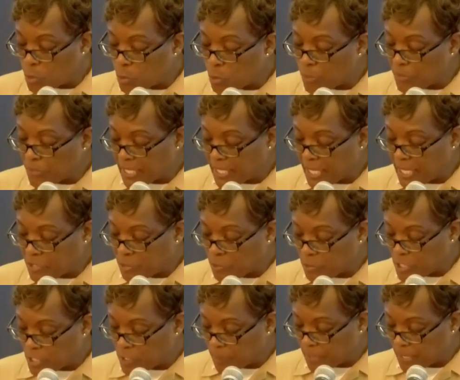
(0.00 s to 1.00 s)
who toured the
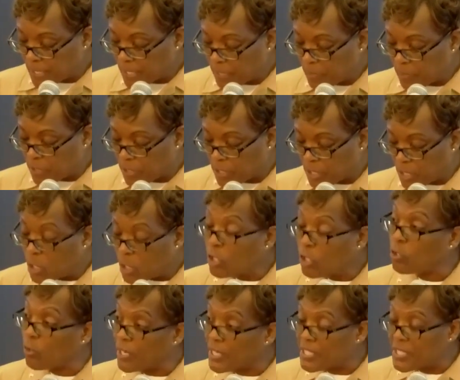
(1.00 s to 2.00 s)
country speaking with
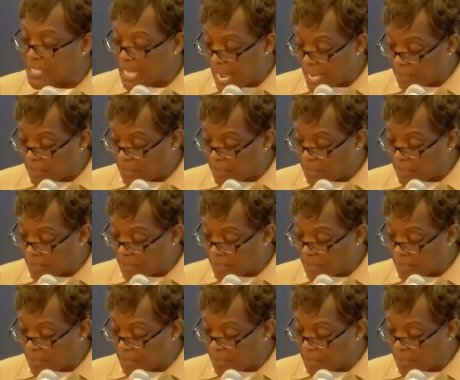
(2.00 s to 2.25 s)
Gloria